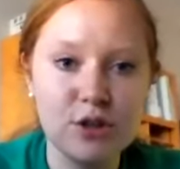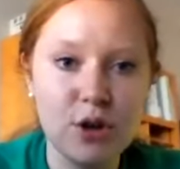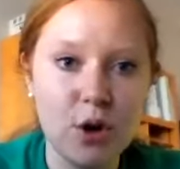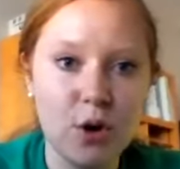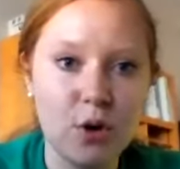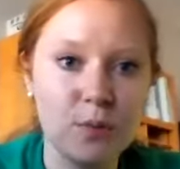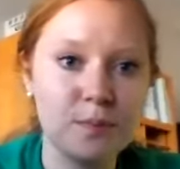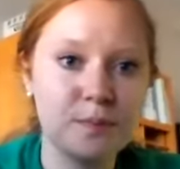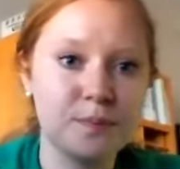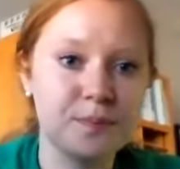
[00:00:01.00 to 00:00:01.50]

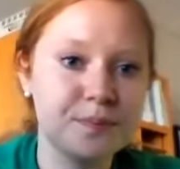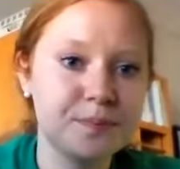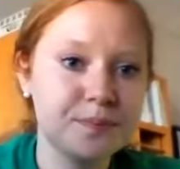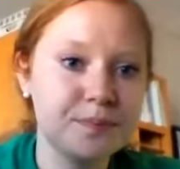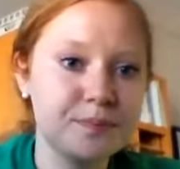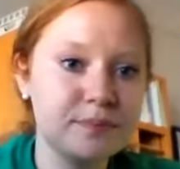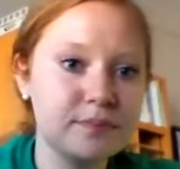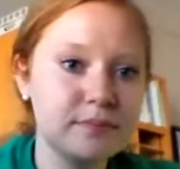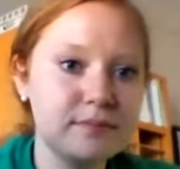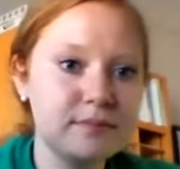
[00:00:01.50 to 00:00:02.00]
So
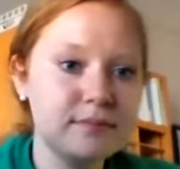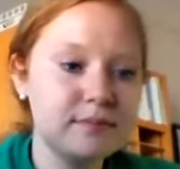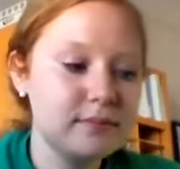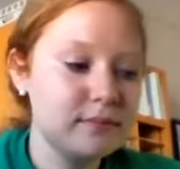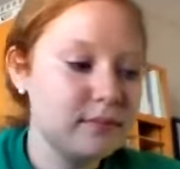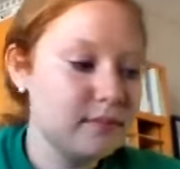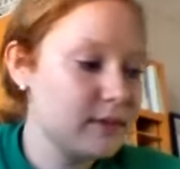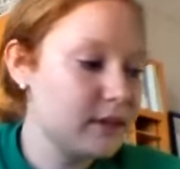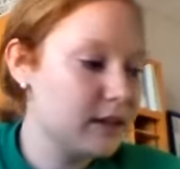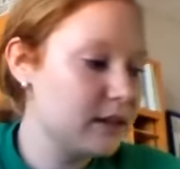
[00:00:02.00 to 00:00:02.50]

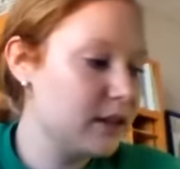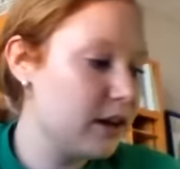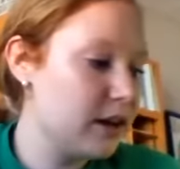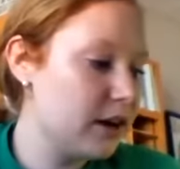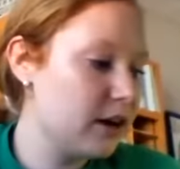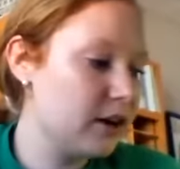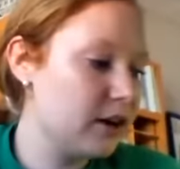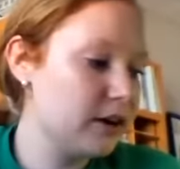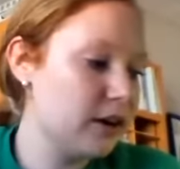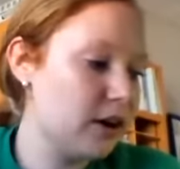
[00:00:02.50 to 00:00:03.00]

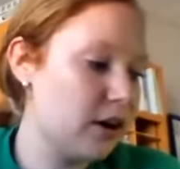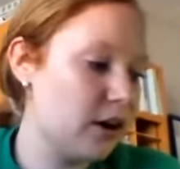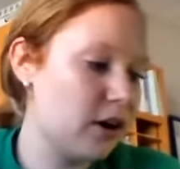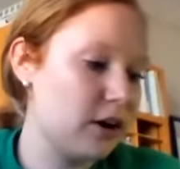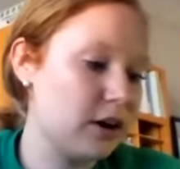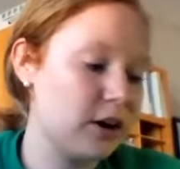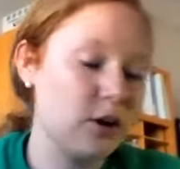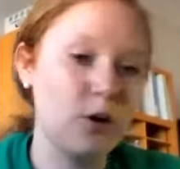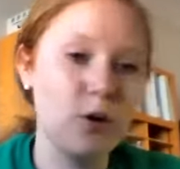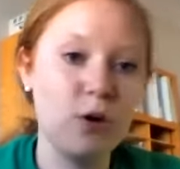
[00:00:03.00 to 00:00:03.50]
there
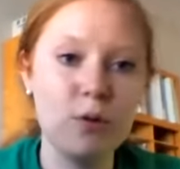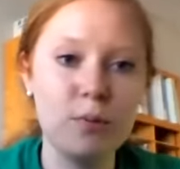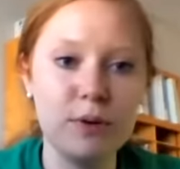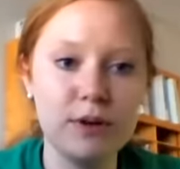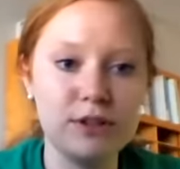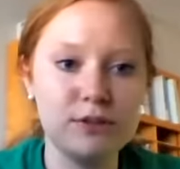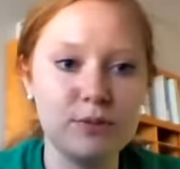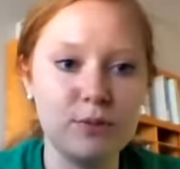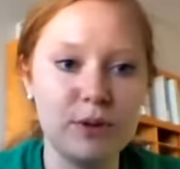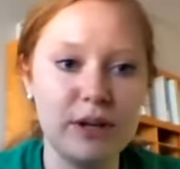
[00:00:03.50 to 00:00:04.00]
are a whole bunch,